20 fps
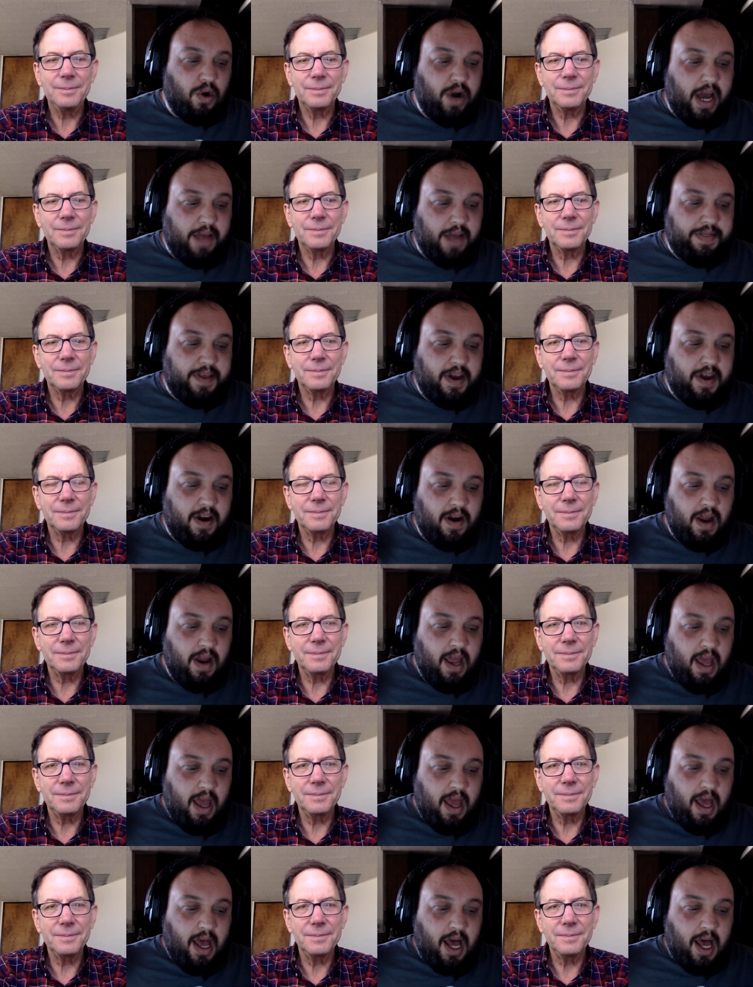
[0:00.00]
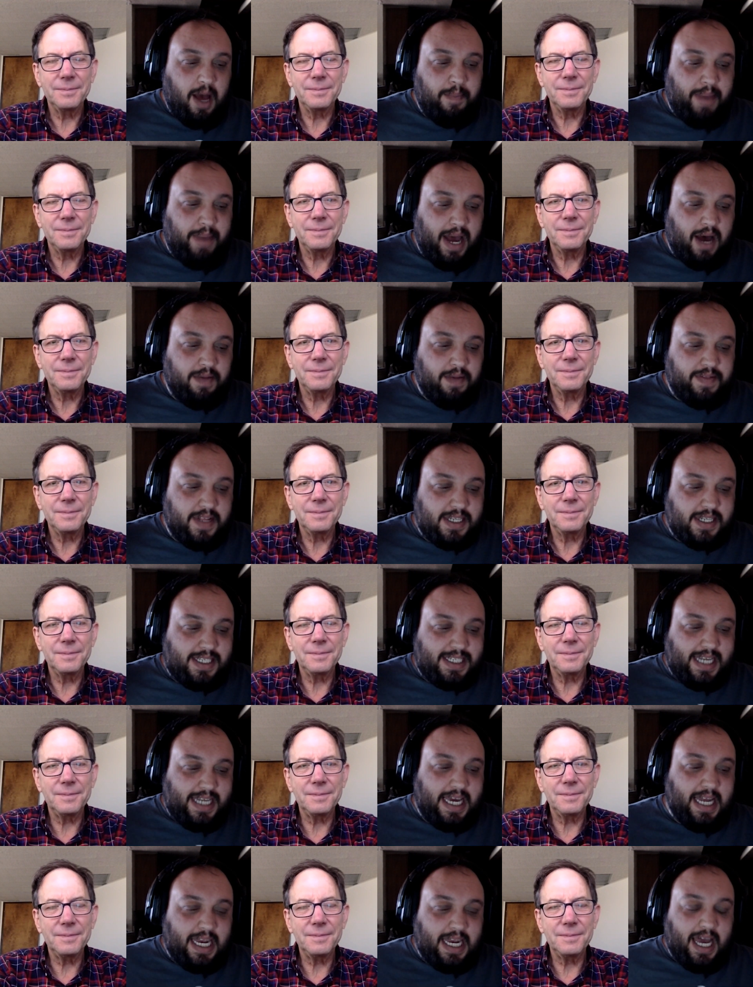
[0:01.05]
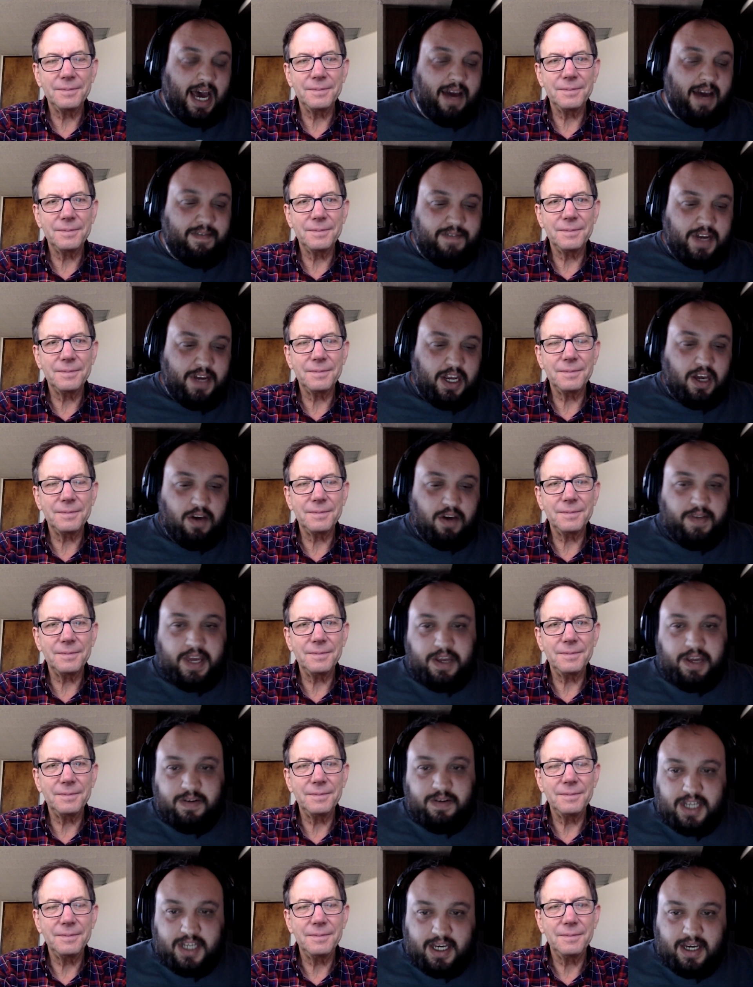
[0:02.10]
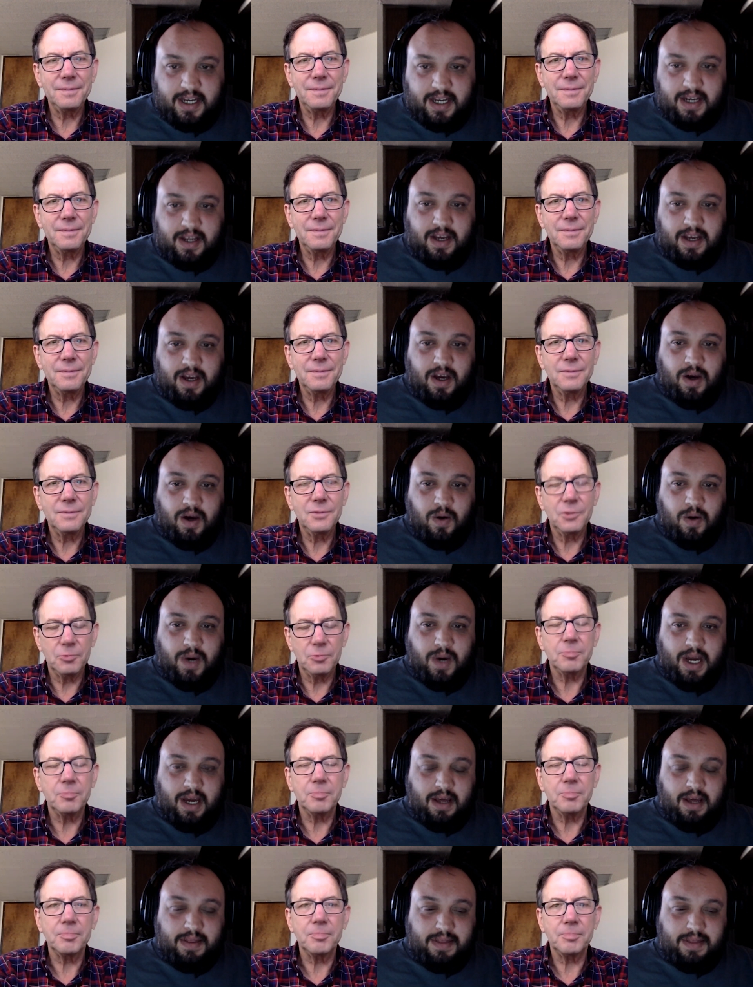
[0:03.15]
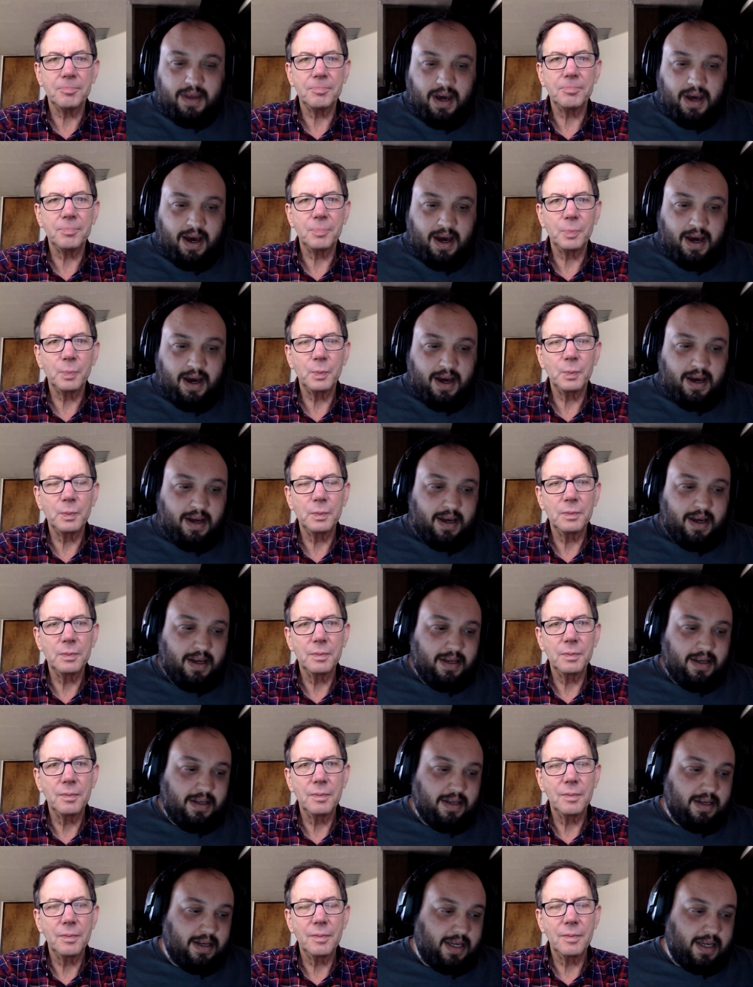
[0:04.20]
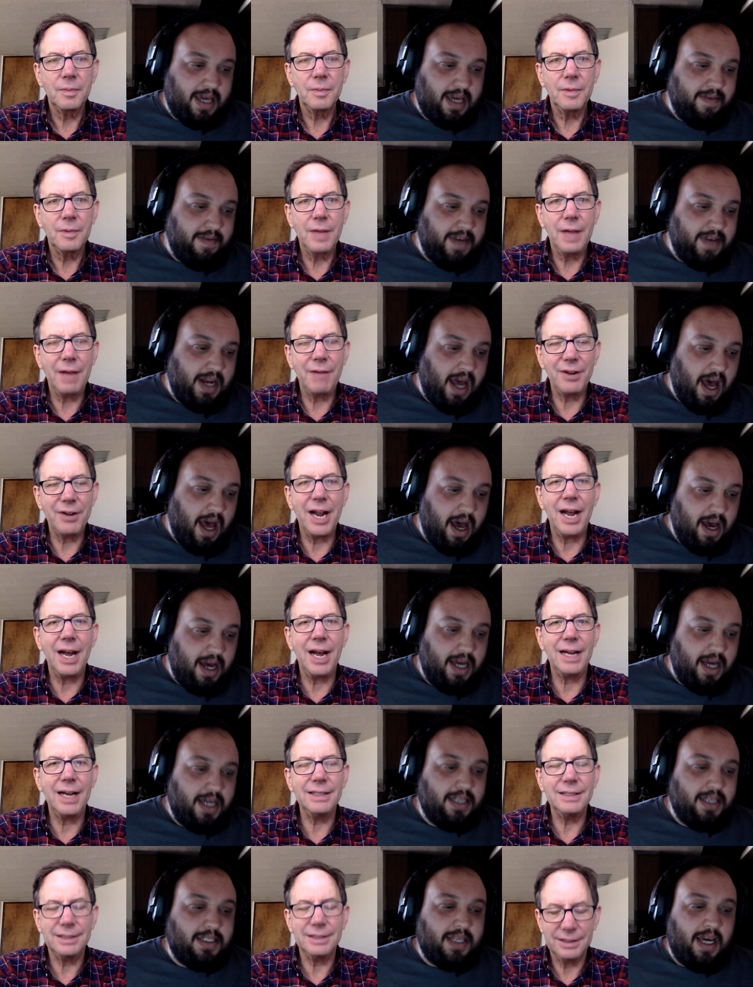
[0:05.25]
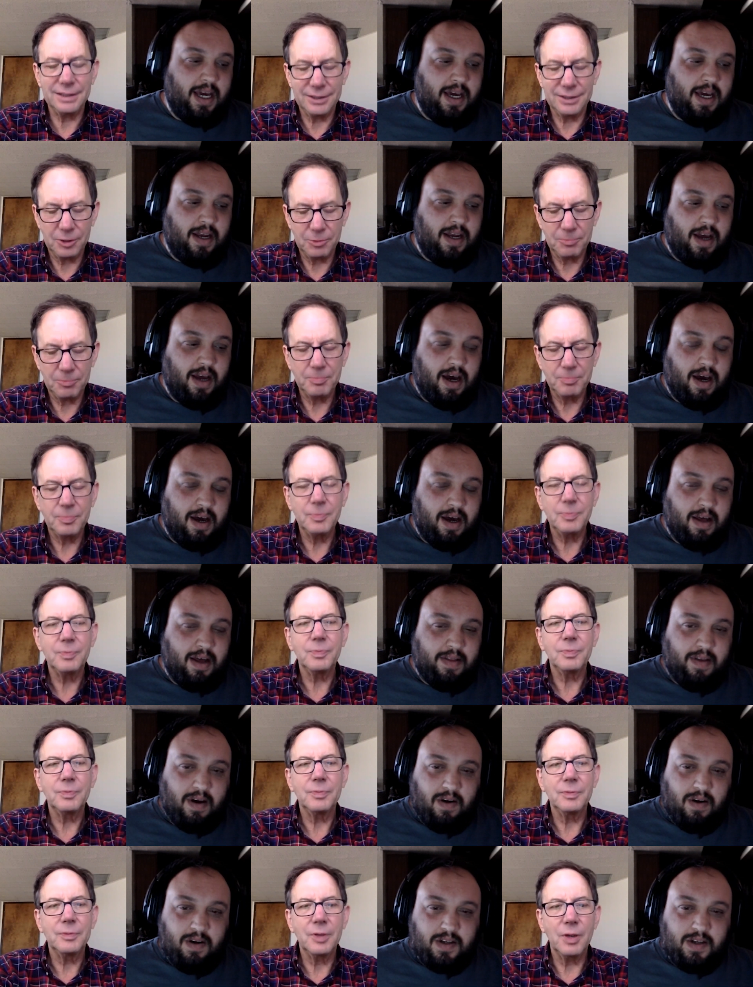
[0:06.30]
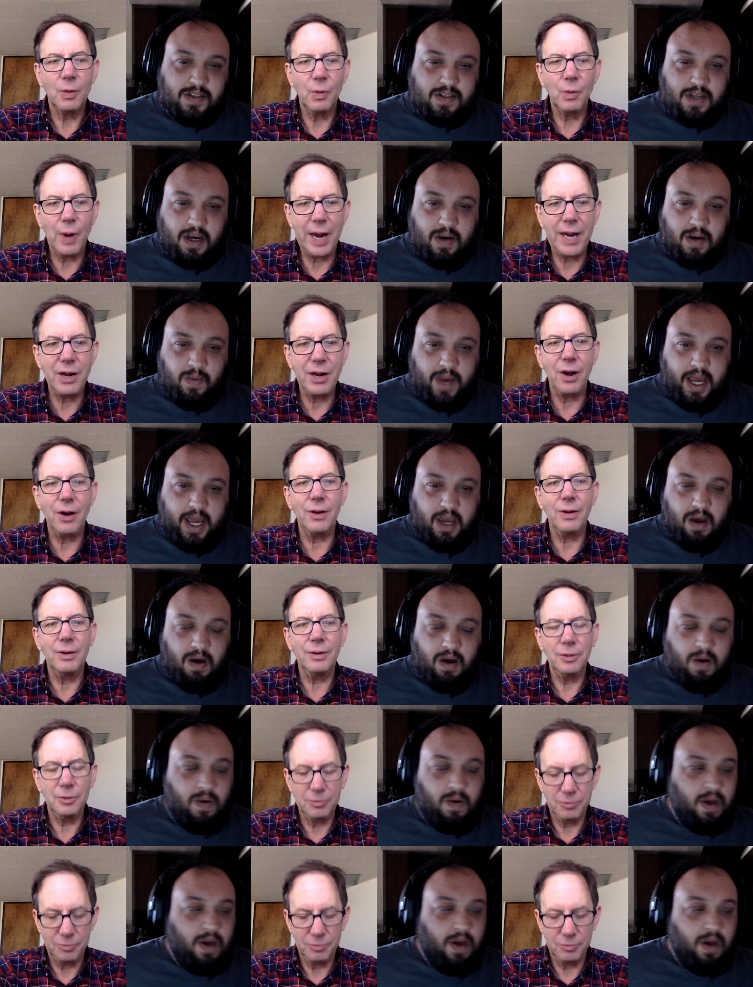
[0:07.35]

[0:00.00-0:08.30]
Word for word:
Speaker 1: out there about the Stay Alive video that you did with uh, Kevin, Kevin. Hines and uh, the artist Reiko. Uh, Reiko.